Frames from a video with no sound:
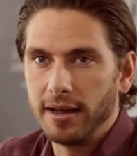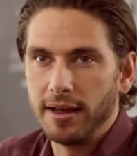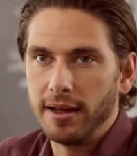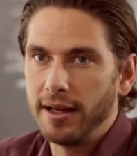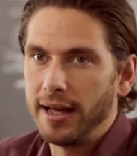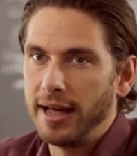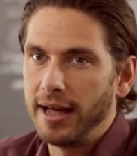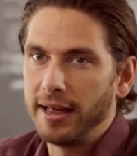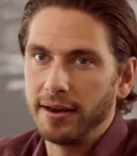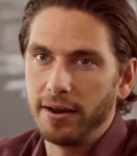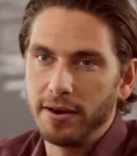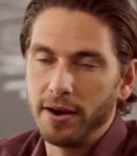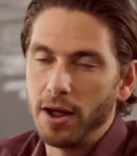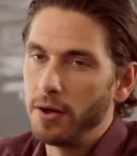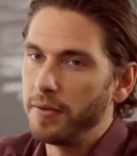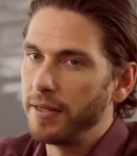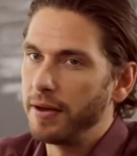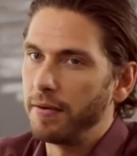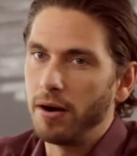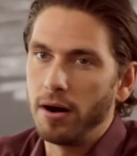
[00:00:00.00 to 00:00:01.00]
And I
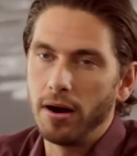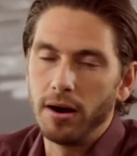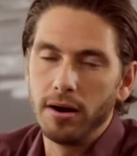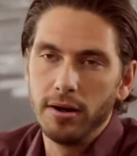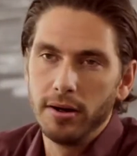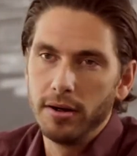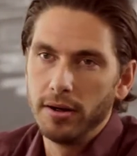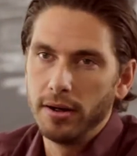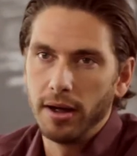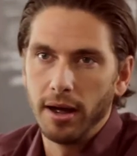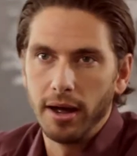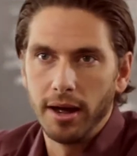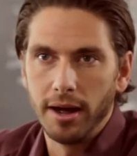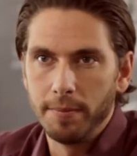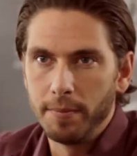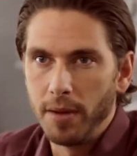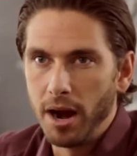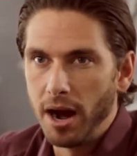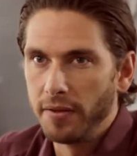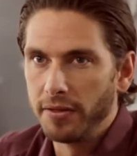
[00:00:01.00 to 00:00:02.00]
know there are
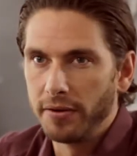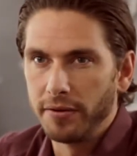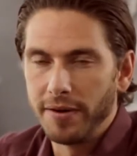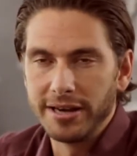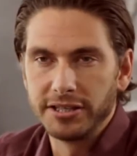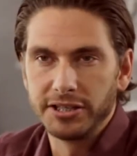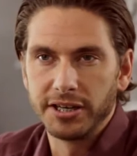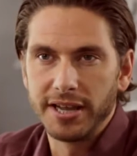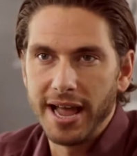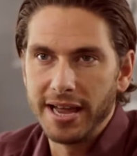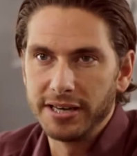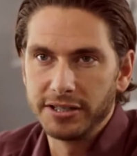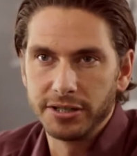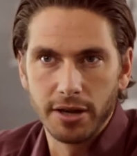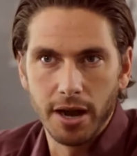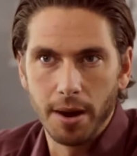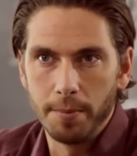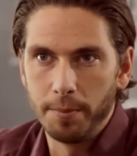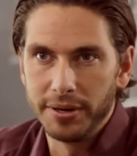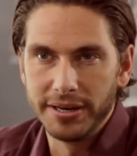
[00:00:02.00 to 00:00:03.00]
other
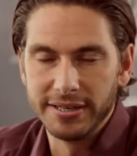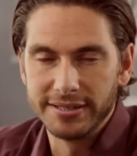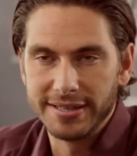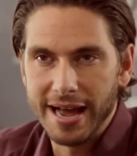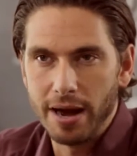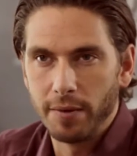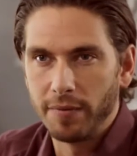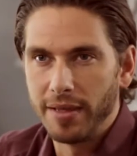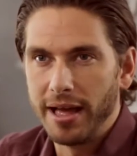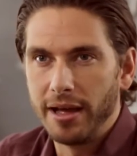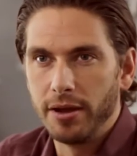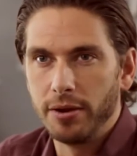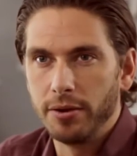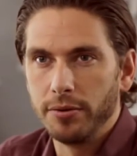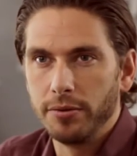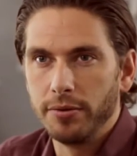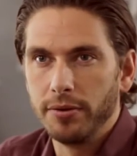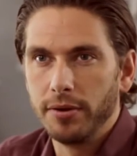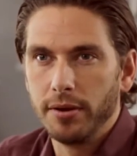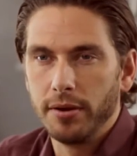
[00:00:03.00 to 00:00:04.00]
education companies out there
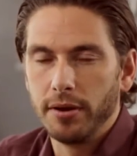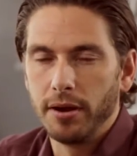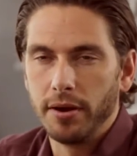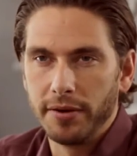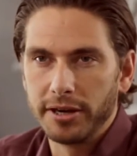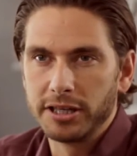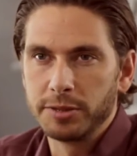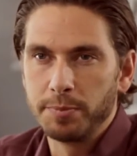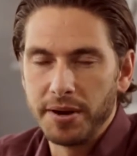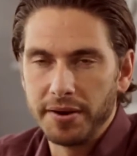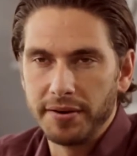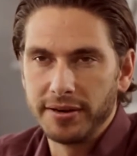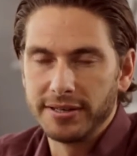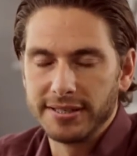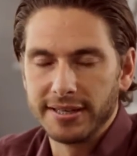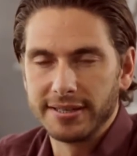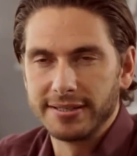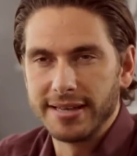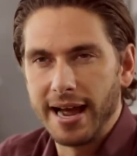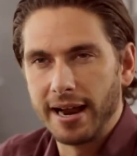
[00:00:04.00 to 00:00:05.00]
who are
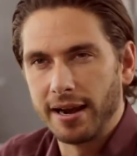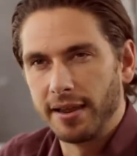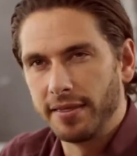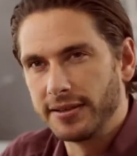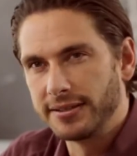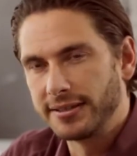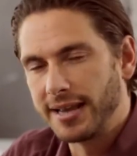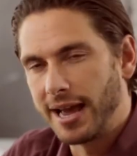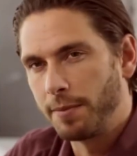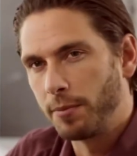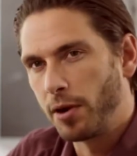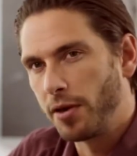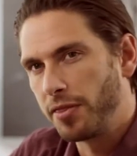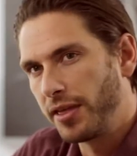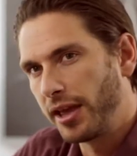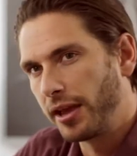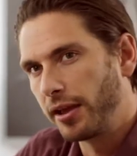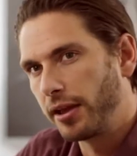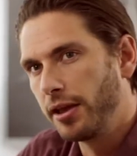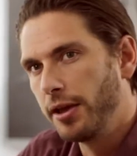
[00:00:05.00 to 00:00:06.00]
experiencing exactly the same. And I
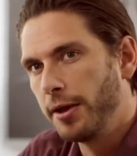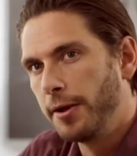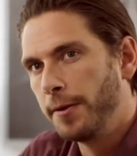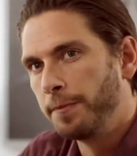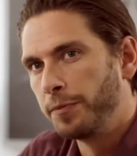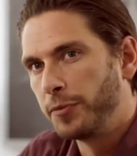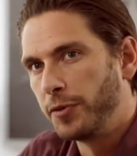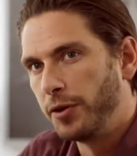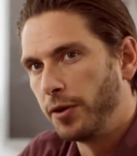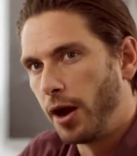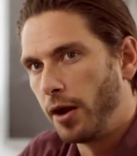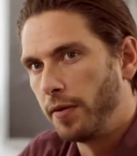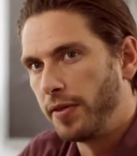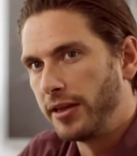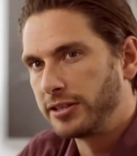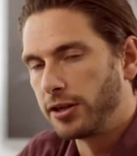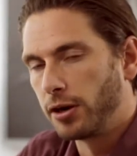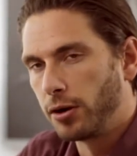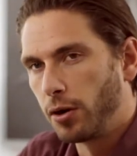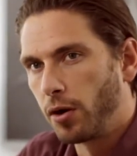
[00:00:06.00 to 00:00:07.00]
think,
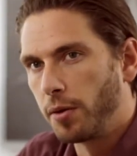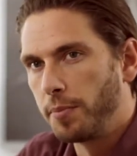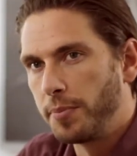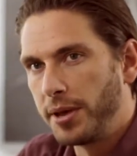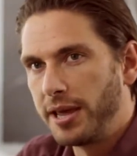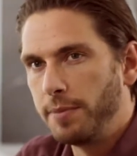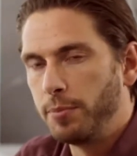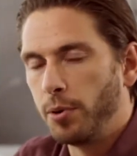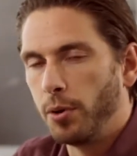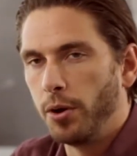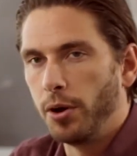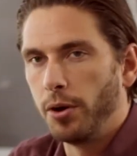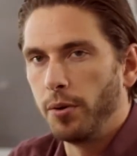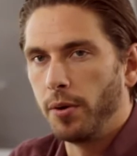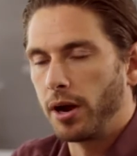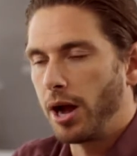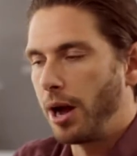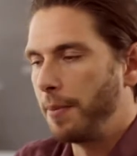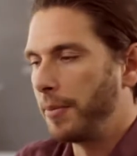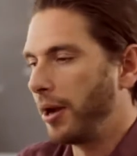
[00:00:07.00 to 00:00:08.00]
there's a lot of people who
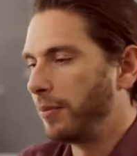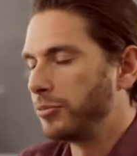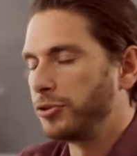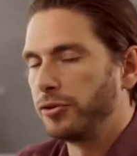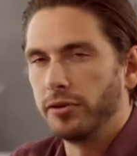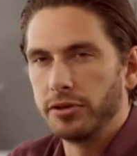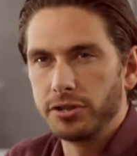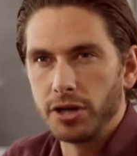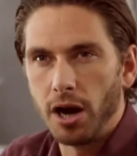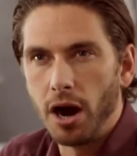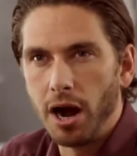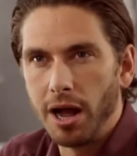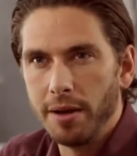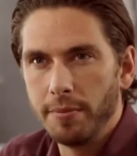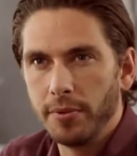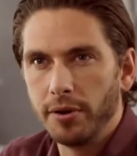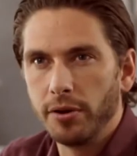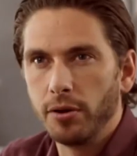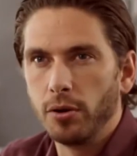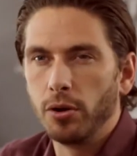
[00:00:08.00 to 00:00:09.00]
are coming up to
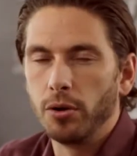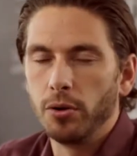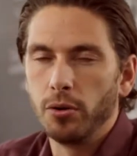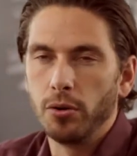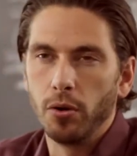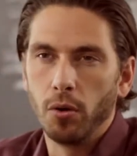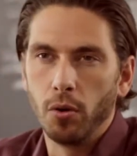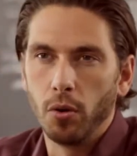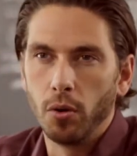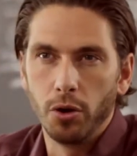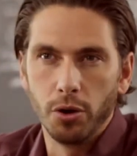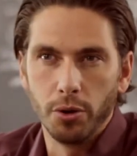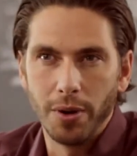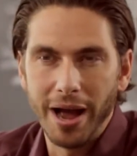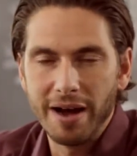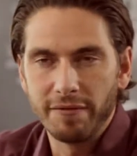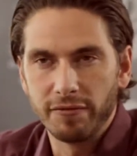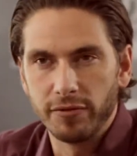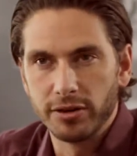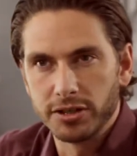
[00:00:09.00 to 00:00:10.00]
retirement who
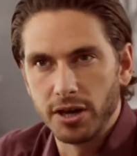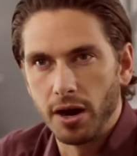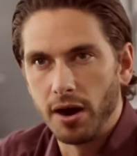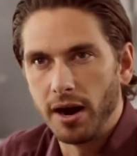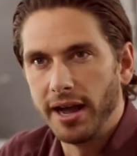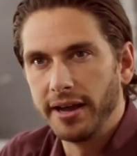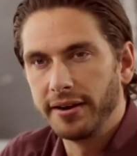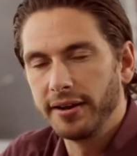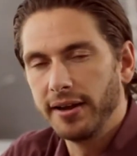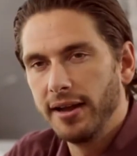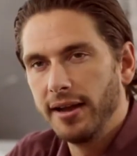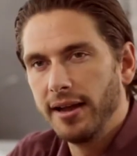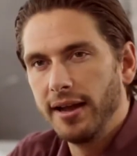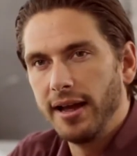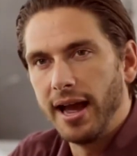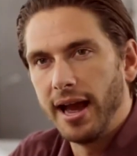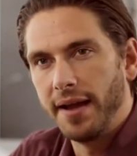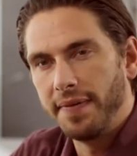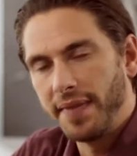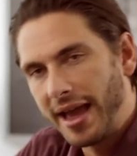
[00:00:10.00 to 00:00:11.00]
have retired,
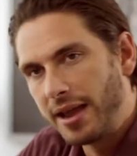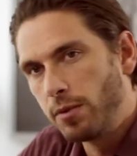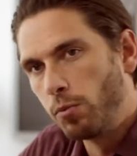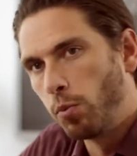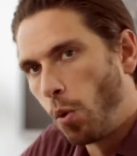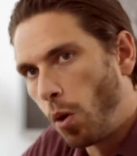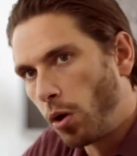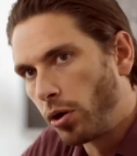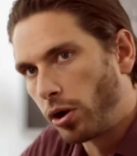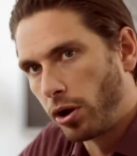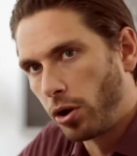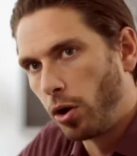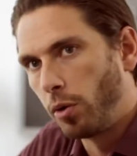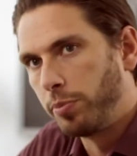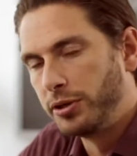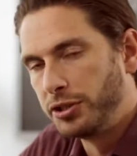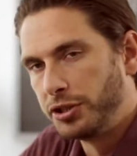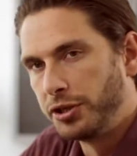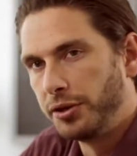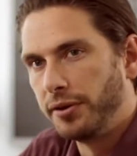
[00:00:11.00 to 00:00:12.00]
and they want an
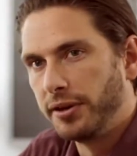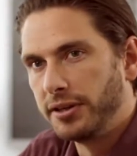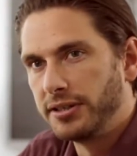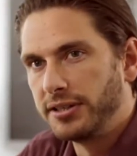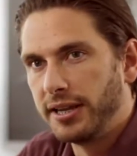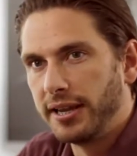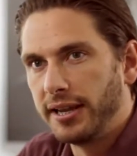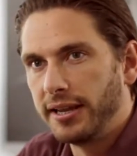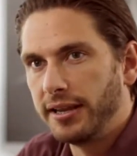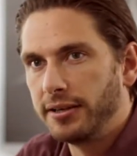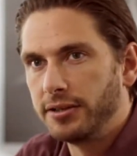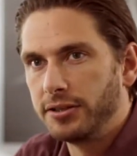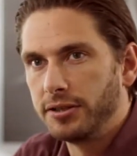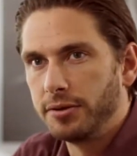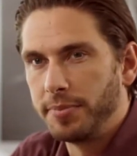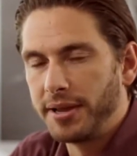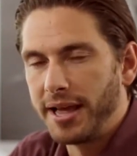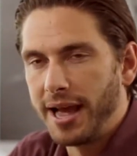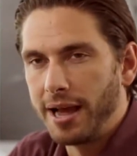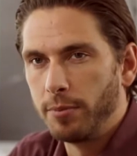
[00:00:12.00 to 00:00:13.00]
opportunity
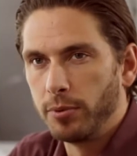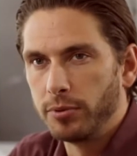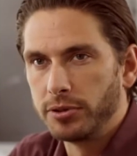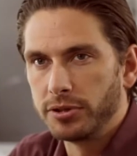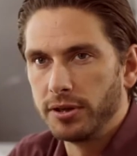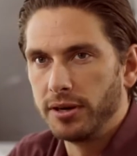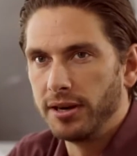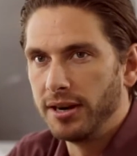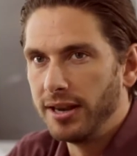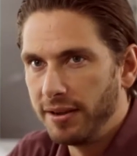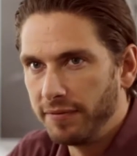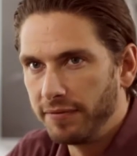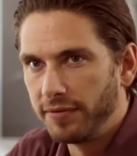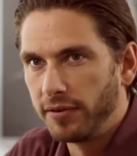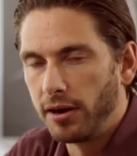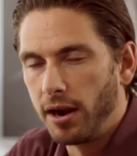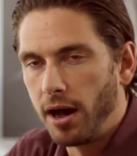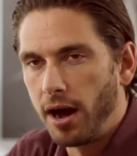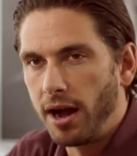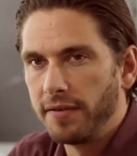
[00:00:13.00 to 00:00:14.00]
to be able to
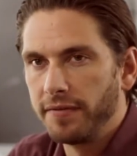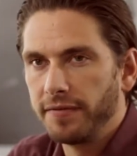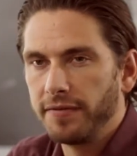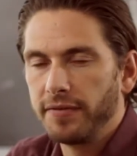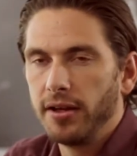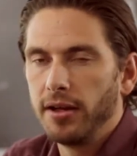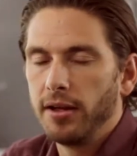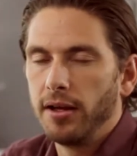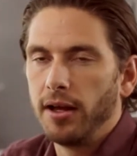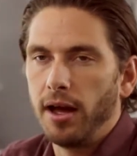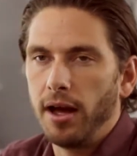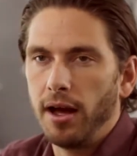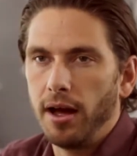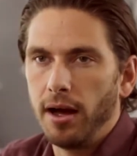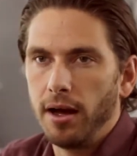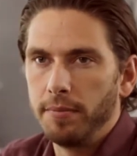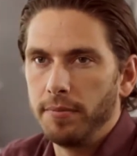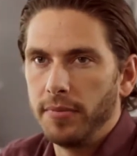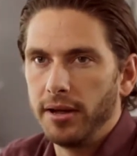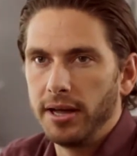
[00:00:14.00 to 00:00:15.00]
live life
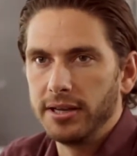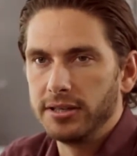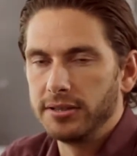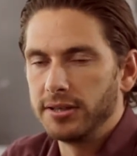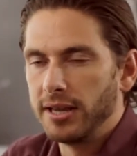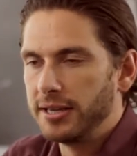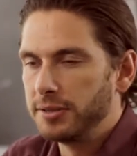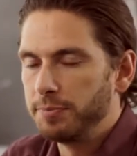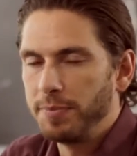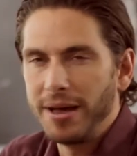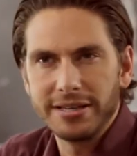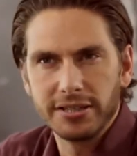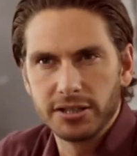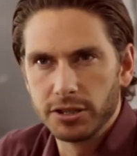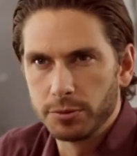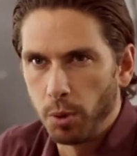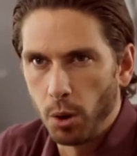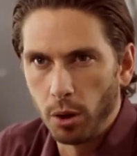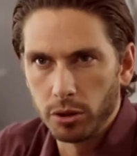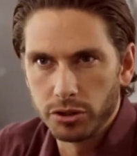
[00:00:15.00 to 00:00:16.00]
as
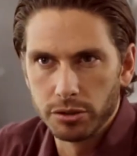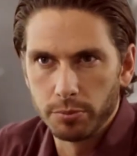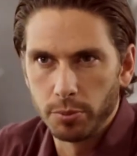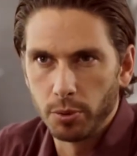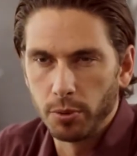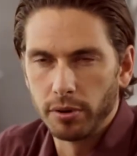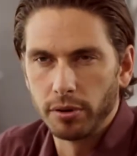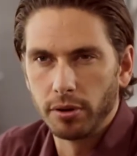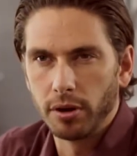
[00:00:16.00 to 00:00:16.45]
best as possible.